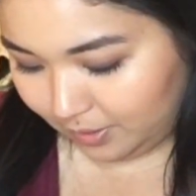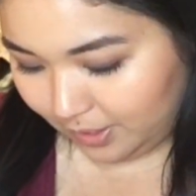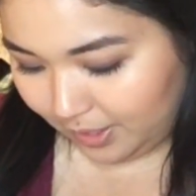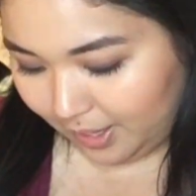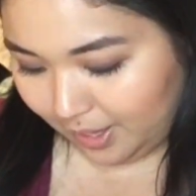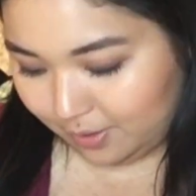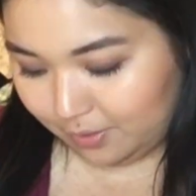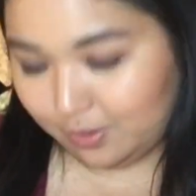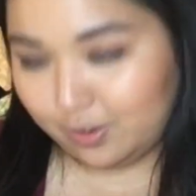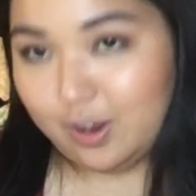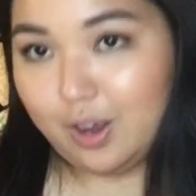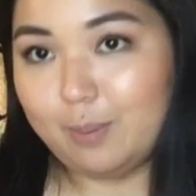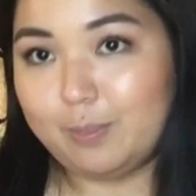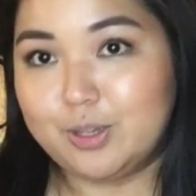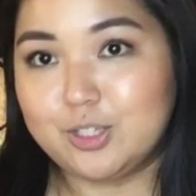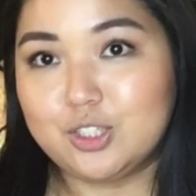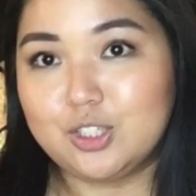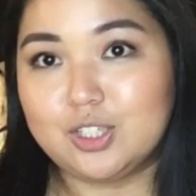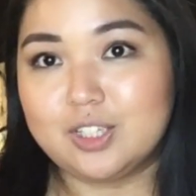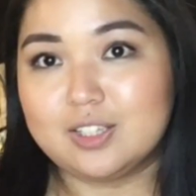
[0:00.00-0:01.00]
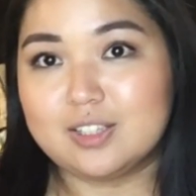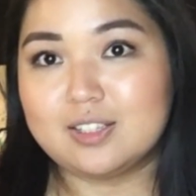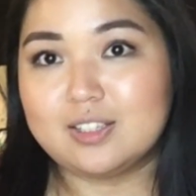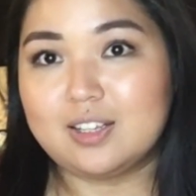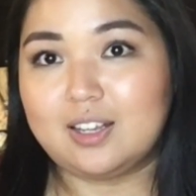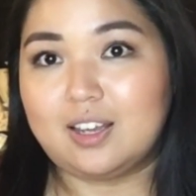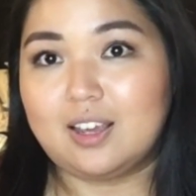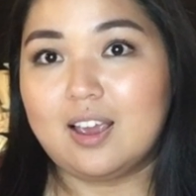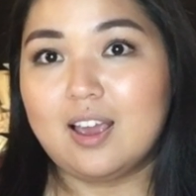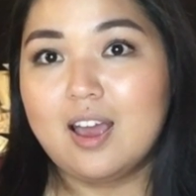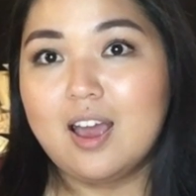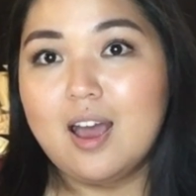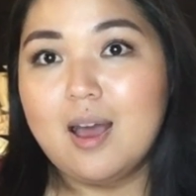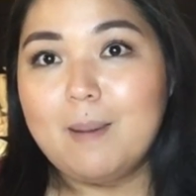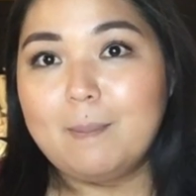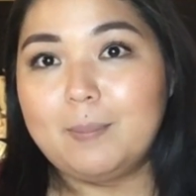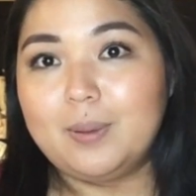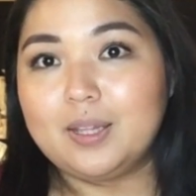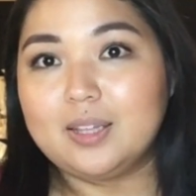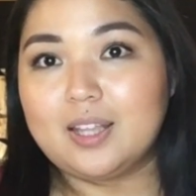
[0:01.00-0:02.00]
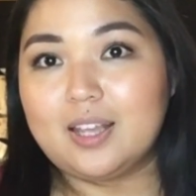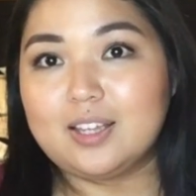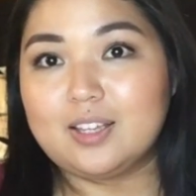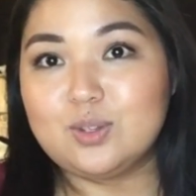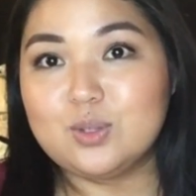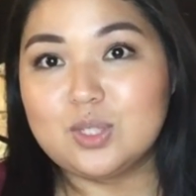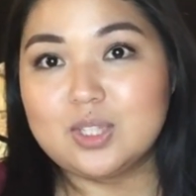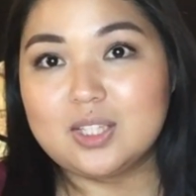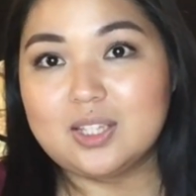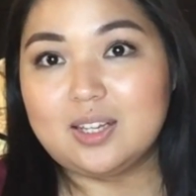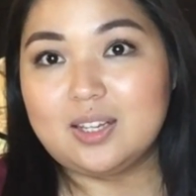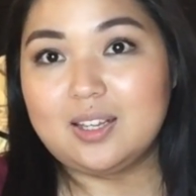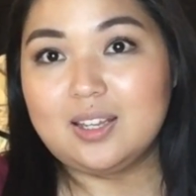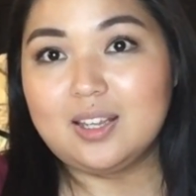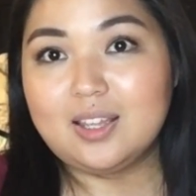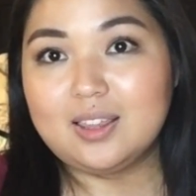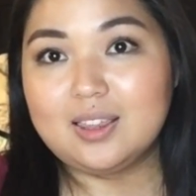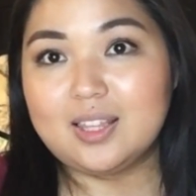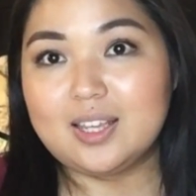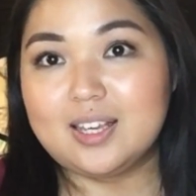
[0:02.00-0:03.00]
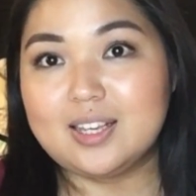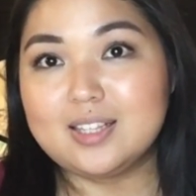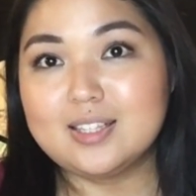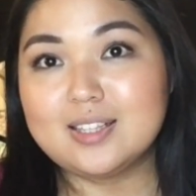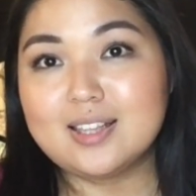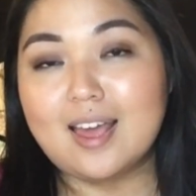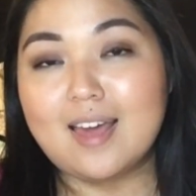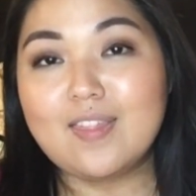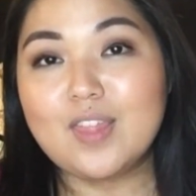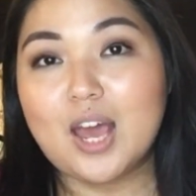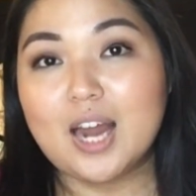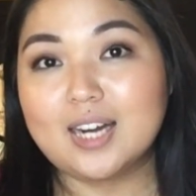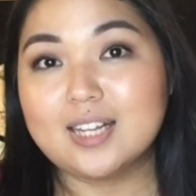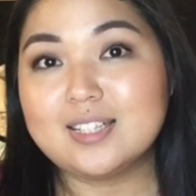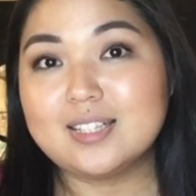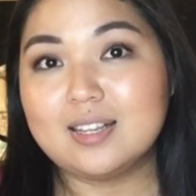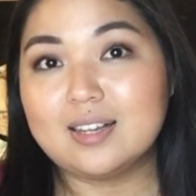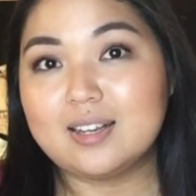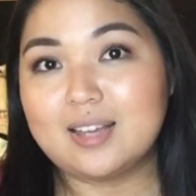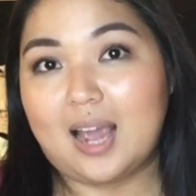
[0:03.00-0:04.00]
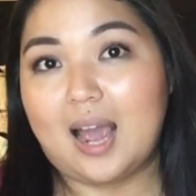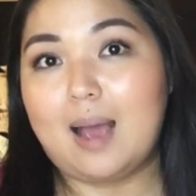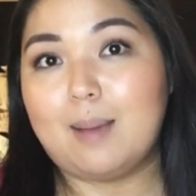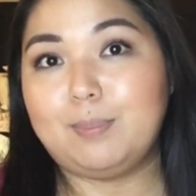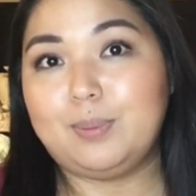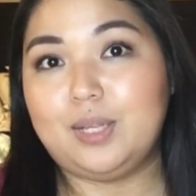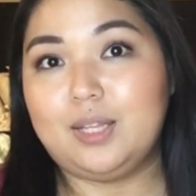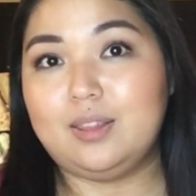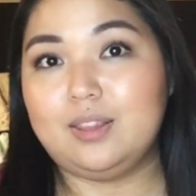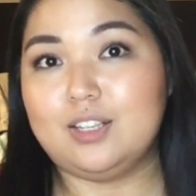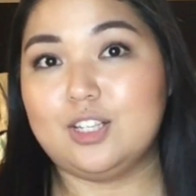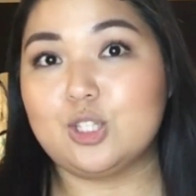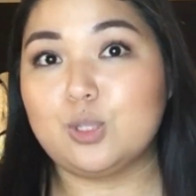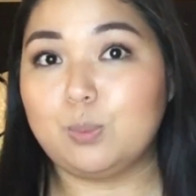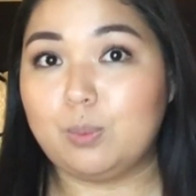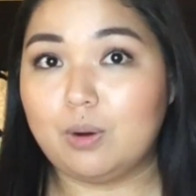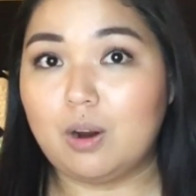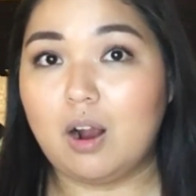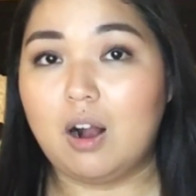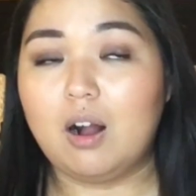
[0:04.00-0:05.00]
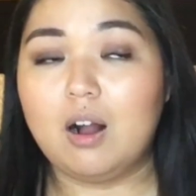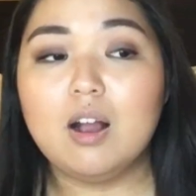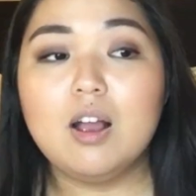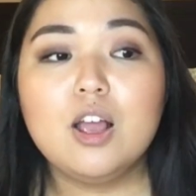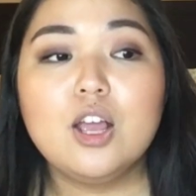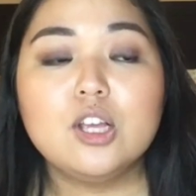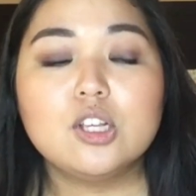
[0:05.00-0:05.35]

Like I don't know how much you can see, but like you see this, that is a gap in this bra.